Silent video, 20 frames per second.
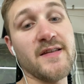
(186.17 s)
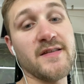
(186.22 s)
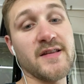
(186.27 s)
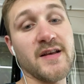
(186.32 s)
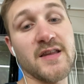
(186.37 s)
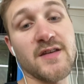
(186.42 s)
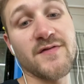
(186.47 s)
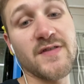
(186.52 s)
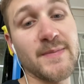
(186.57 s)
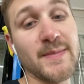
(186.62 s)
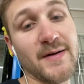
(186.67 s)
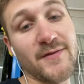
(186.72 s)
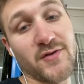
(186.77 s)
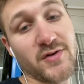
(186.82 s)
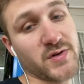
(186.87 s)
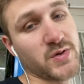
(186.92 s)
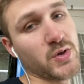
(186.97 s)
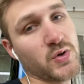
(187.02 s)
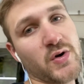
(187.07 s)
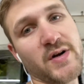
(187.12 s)
the other female got
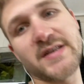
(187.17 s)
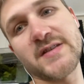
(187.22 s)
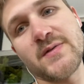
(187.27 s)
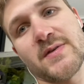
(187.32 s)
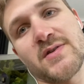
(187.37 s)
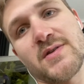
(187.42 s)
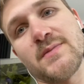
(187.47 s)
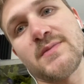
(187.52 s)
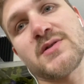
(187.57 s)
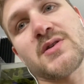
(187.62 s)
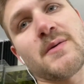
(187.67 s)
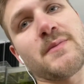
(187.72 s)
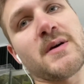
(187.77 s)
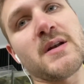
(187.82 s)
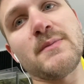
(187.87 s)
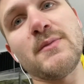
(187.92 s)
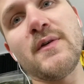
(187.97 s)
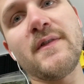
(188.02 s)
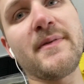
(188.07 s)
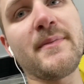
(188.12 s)
too aggressive with them, so I'm going
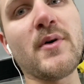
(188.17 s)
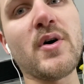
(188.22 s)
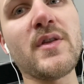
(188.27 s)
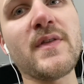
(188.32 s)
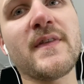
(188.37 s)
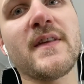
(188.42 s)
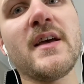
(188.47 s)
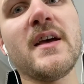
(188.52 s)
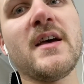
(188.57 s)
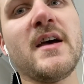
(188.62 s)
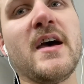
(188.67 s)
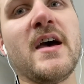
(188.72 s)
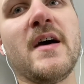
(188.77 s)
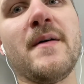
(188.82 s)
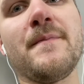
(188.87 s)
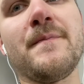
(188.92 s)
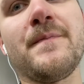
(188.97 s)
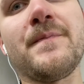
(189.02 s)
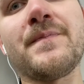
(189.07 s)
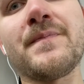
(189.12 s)
to move them on.
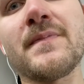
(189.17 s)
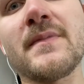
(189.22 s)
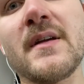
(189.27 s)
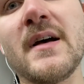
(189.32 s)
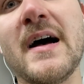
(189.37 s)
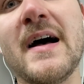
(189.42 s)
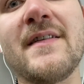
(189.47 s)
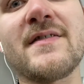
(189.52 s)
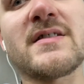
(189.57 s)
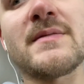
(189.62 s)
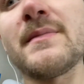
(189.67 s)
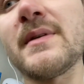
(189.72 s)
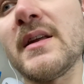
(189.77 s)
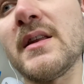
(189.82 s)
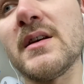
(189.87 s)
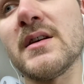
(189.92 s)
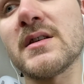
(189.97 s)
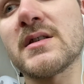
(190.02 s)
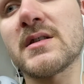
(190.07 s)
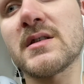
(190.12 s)
I have somebody
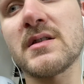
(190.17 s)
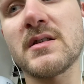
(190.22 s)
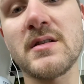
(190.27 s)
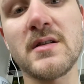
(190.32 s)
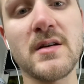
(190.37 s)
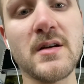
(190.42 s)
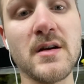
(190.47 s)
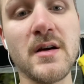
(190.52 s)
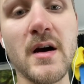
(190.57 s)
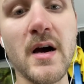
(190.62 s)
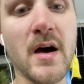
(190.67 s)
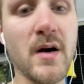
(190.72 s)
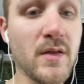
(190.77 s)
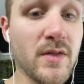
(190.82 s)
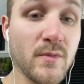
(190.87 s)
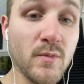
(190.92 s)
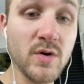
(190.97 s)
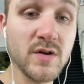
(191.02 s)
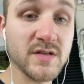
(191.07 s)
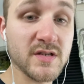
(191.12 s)
that
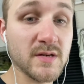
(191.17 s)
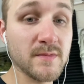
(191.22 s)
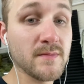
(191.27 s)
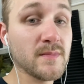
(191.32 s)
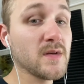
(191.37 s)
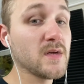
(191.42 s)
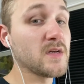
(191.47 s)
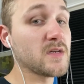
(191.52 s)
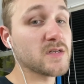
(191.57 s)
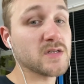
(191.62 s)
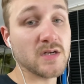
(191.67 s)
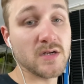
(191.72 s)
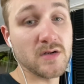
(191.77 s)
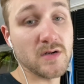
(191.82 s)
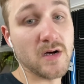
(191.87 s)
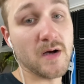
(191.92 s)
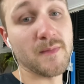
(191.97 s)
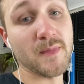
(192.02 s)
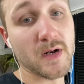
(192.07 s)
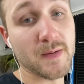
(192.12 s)
wants them, so
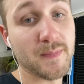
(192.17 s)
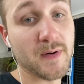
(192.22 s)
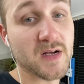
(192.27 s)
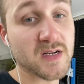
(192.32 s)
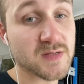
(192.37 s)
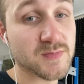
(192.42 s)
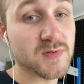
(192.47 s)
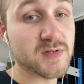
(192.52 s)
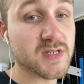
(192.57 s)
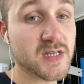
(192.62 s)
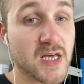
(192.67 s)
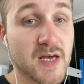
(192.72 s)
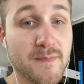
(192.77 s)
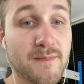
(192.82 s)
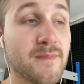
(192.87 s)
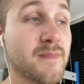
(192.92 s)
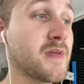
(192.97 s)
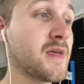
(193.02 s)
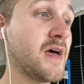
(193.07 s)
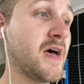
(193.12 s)
I'm going to pass them on to them,
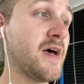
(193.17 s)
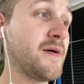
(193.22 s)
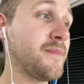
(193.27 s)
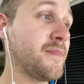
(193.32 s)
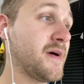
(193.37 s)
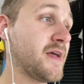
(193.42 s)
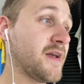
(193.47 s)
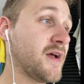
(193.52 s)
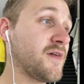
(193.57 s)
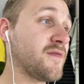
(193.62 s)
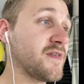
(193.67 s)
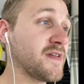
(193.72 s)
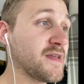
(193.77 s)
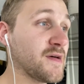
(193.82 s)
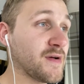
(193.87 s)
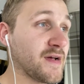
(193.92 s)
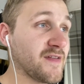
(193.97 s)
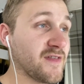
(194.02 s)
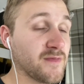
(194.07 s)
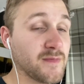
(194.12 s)
and hopefully they'll
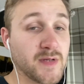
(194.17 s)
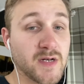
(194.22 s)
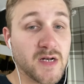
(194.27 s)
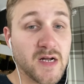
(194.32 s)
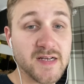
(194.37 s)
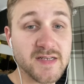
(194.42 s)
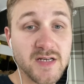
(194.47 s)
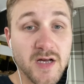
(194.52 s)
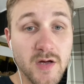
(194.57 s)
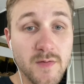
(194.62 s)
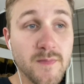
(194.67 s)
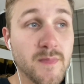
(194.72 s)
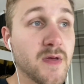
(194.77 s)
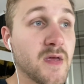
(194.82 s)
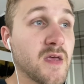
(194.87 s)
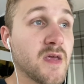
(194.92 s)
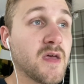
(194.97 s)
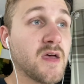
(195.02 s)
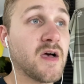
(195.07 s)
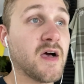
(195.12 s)
give them a nice home.
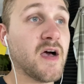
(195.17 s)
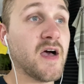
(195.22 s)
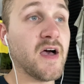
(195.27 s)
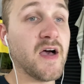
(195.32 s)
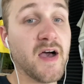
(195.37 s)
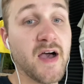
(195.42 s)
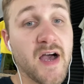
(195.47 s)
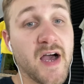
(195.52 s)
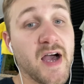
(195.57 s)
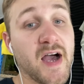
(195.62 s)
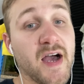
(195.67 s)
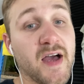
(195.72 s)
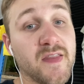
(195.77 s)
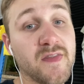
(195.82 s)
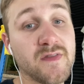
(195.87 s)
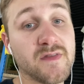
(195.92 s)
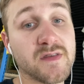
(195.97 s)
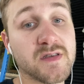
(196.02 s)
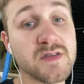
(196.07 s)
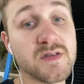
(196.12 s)

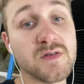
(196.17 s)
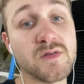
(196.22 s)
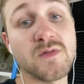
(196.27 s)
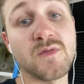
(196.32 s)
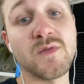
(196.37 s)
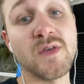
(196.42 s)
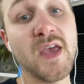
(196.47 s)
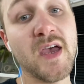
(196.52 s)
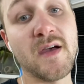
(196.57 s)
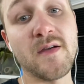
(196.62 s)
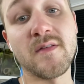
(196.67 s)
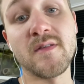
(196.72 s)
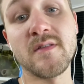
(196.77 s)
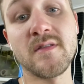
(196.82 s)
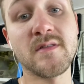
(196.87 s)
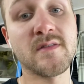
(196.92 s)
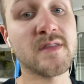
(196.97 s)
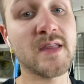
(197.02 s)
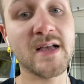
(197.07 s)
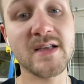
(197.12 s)
And yeah,
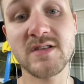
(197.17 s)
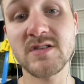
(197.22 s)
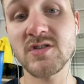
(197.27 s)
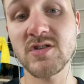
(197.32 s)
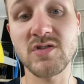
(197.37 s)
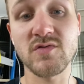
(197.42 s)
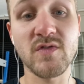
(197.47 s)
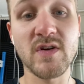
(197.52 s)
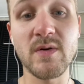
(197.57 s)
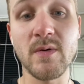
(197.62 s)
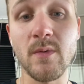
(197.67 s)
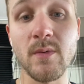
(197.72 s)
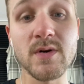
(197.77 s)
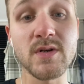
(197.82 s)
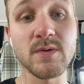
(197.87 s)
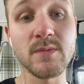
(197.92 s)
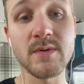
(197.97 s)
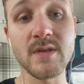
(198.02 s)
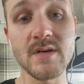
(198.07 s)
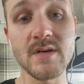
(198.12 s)
that's just really what we're doing with those